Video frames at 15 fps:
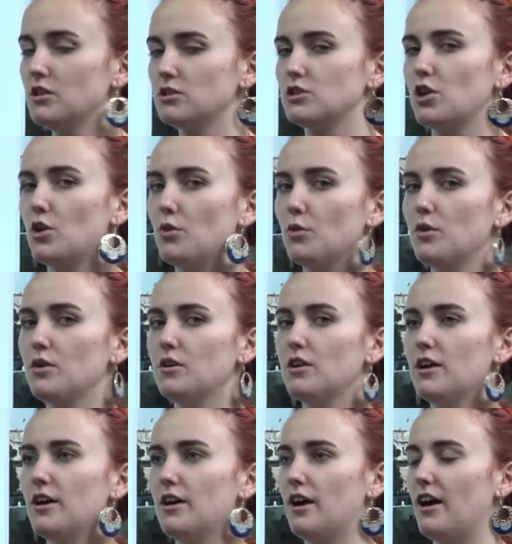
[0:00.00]
So
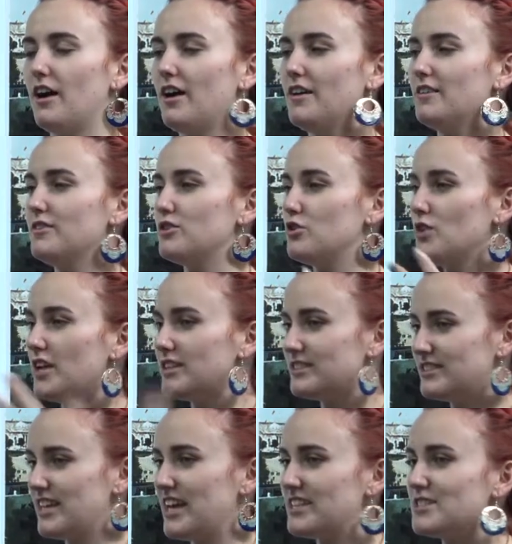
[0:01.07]
the United
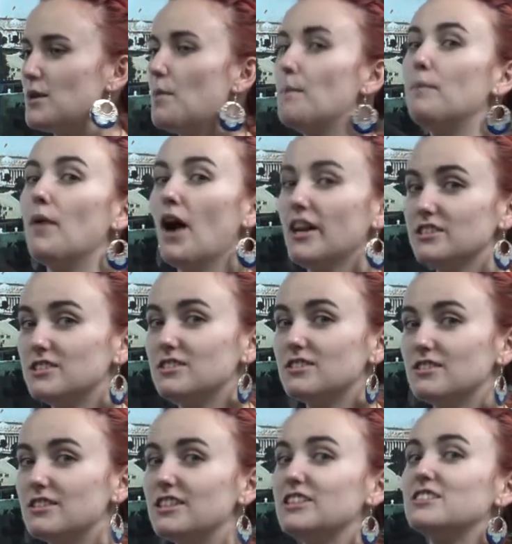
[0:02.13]
States bought
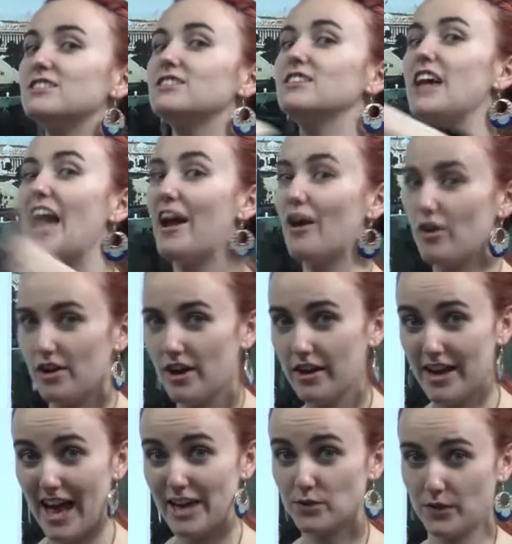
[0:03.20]
this area,
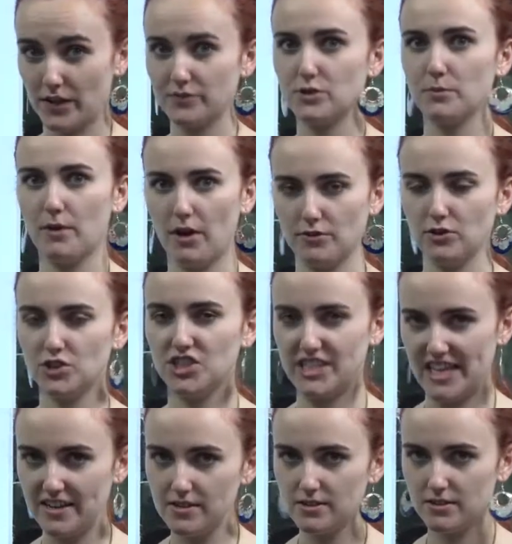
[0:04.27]
as well as some other
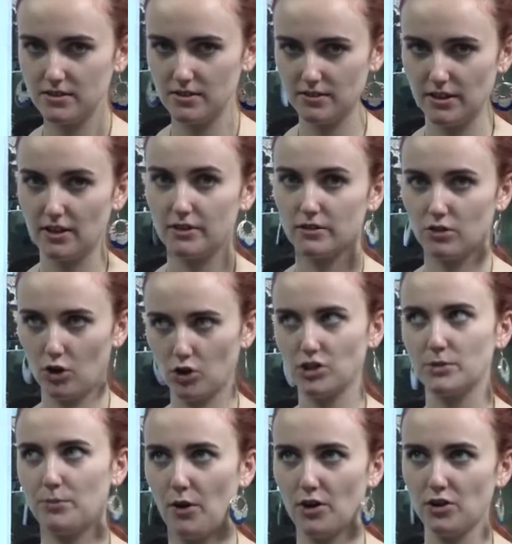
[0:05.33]
states that are currently
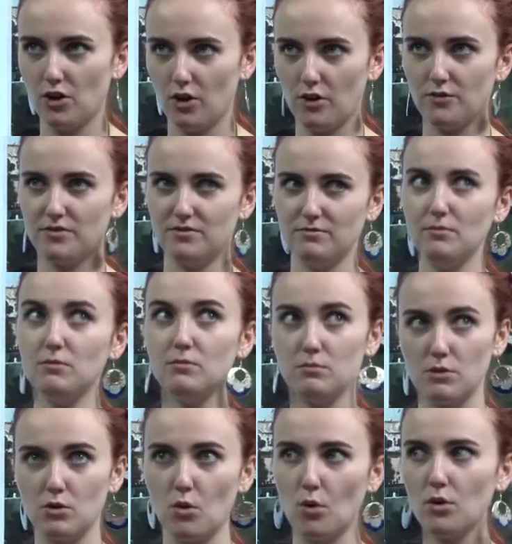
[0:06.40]
part of
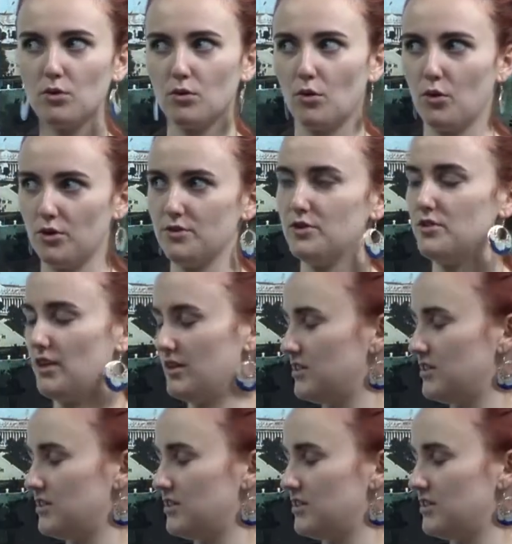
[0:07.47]
Migu, or the United